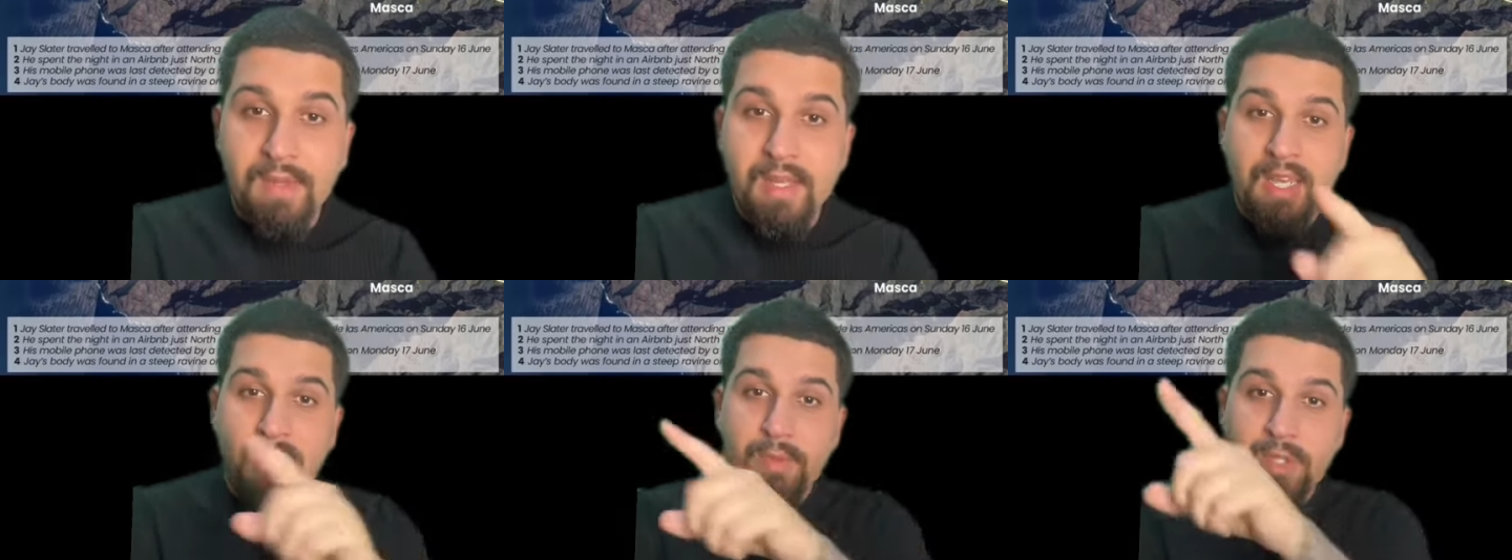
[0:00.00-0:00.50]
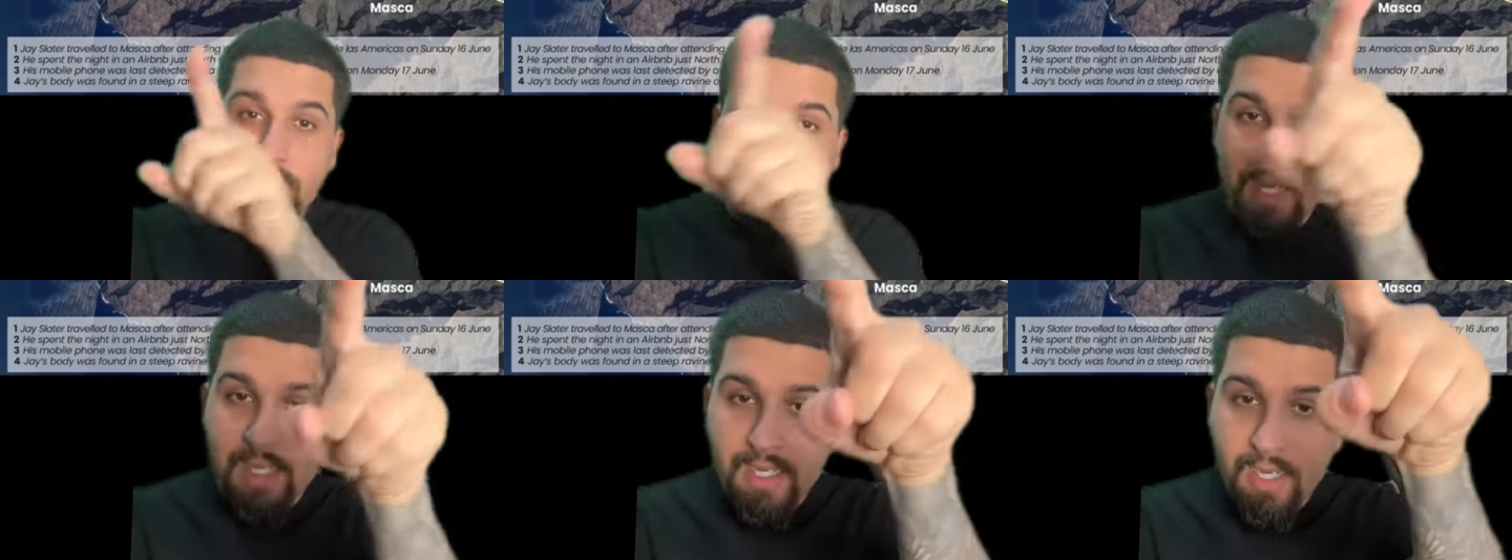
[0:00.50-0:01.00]
he was
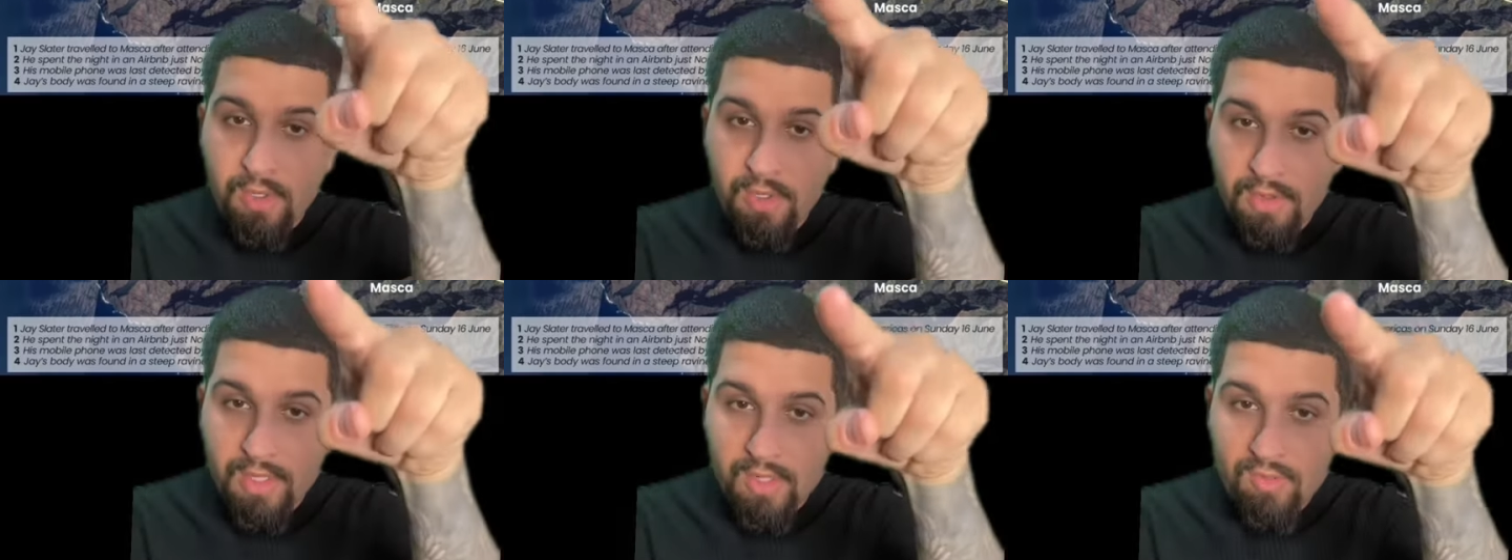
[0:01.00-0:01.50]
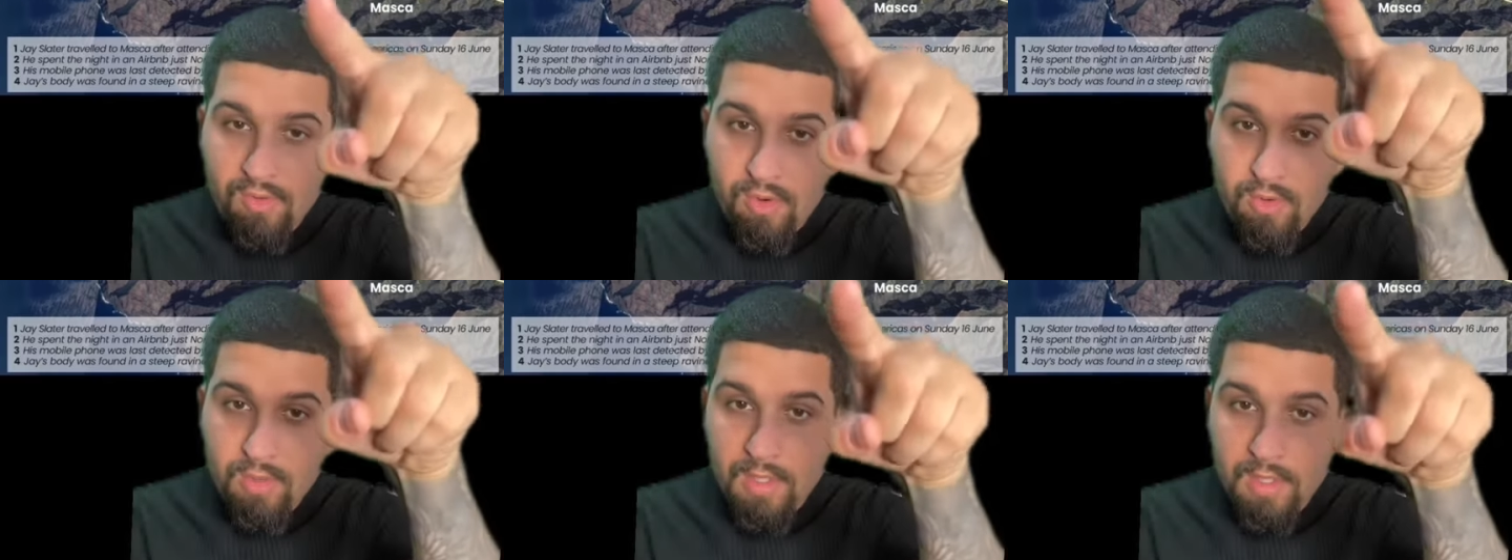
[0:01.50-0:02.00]
looking down on this
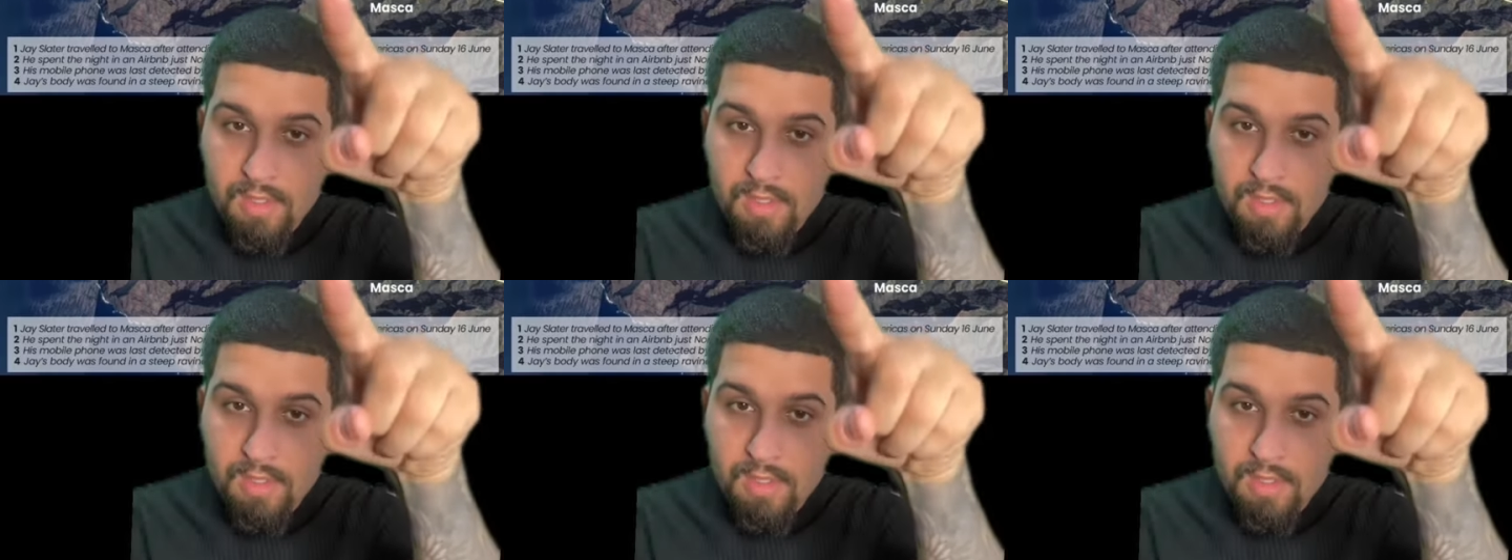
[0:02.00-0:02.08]
road.